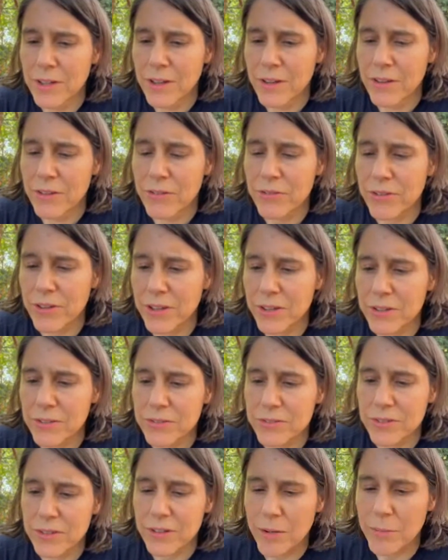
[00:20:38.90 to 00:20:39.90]
things
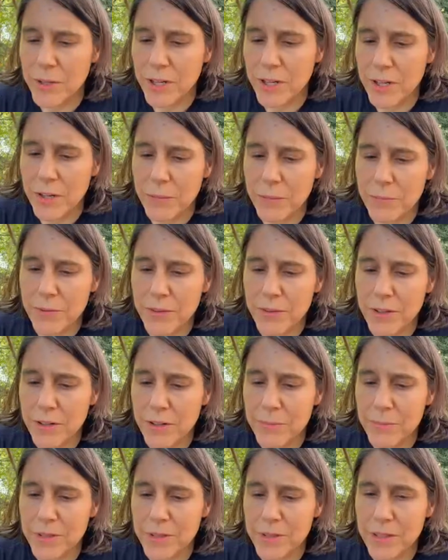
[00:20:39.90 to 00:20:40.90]
that
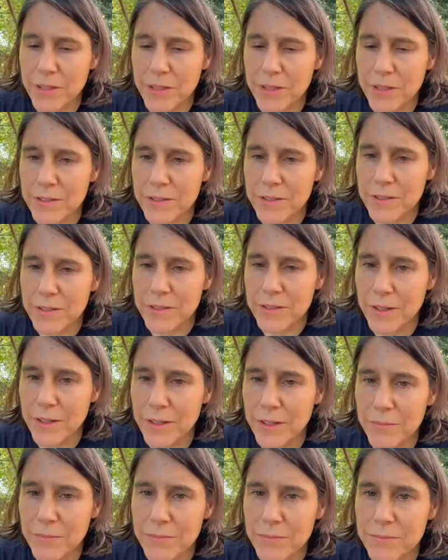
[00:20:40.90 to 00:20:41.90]
I'll be
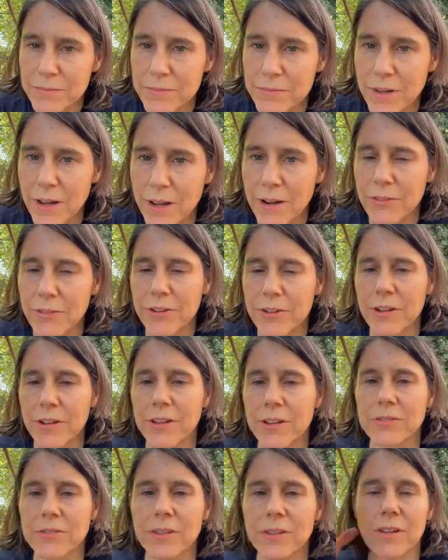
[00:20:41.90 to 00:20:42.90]

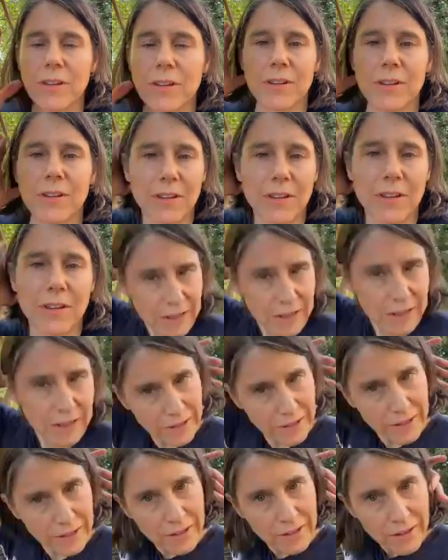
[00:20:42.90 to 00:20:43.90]
advertising,
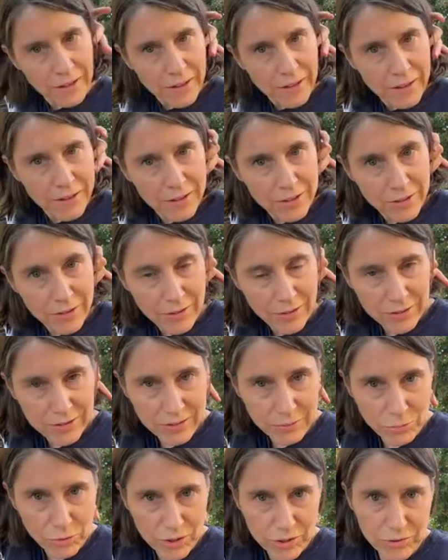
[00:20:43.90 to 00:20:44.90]

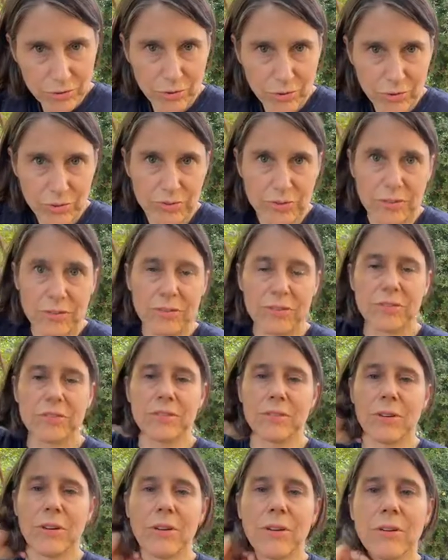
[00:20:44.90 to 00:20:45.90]
some
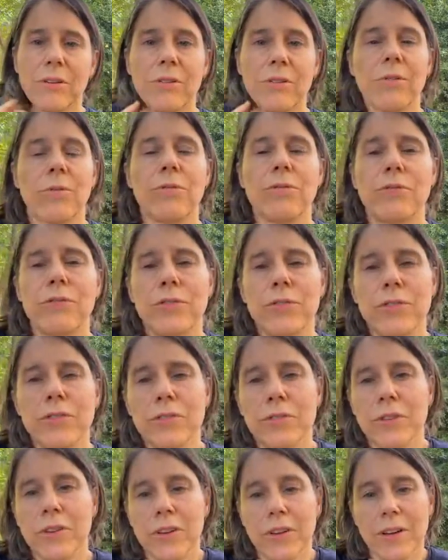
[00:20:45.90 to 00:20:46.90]
resources
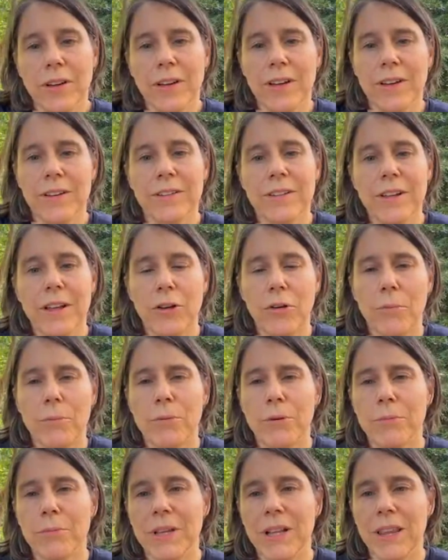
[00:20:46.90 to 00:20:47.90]
for you to
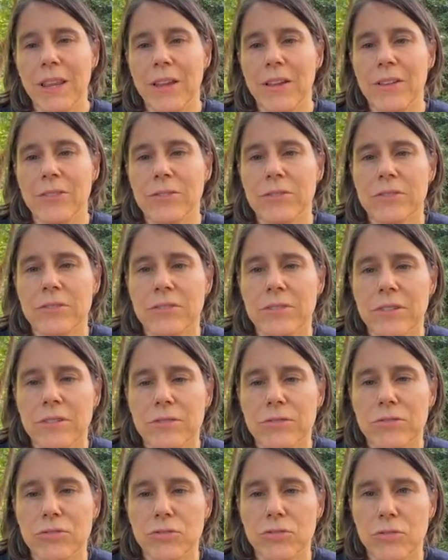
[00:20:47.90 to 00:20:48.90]
help be less
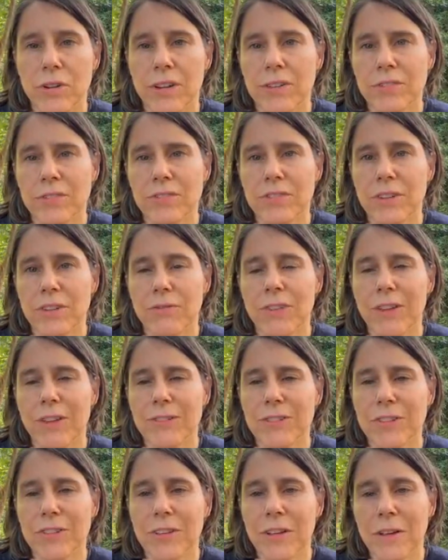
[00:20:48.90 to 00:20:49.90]
stressed if
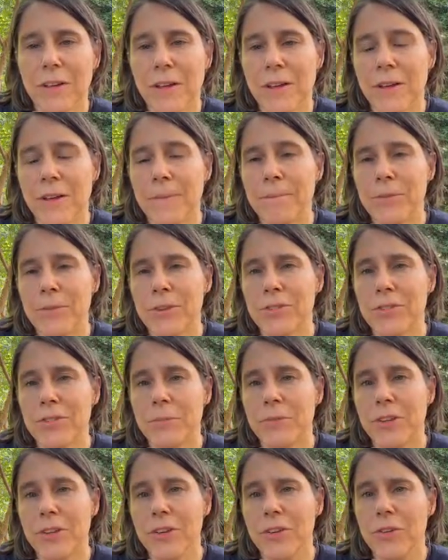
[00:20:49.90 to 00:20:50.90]
that's
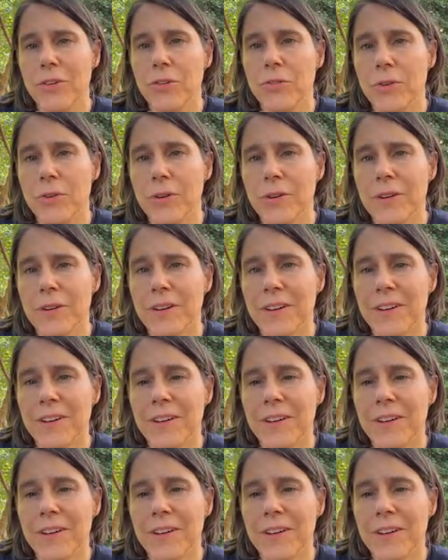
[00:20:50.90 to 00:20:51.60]
something